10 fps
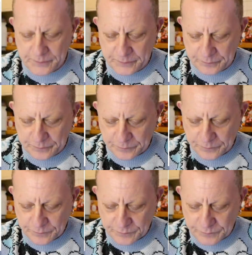
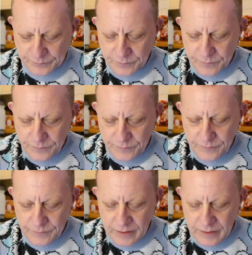(silence)